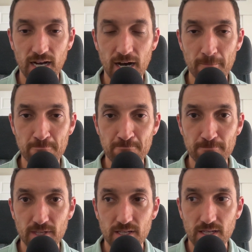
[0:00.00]

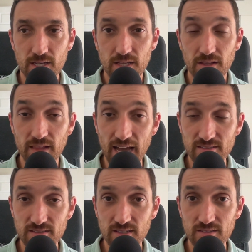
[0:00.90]
the
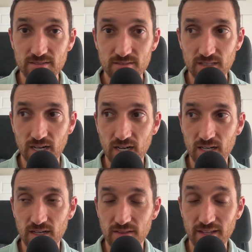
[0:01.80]
last thing
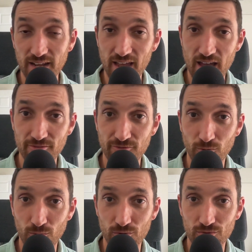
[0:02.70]
that I have
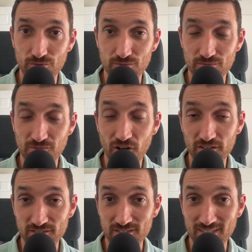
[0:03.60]
for
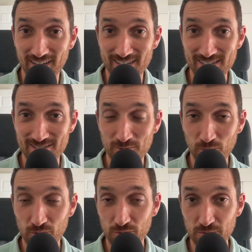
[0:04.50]
thoughts on the
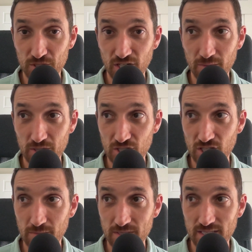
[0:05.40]
World Ultimate
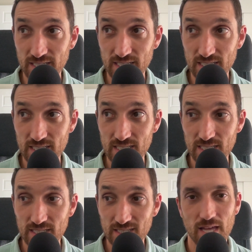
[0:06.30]
Championships
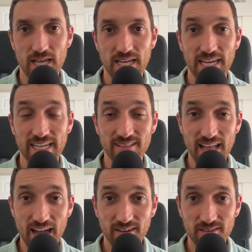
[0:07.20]
is a
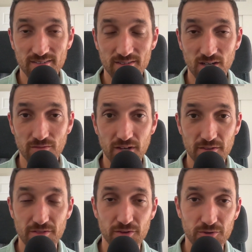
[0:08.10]
lack of a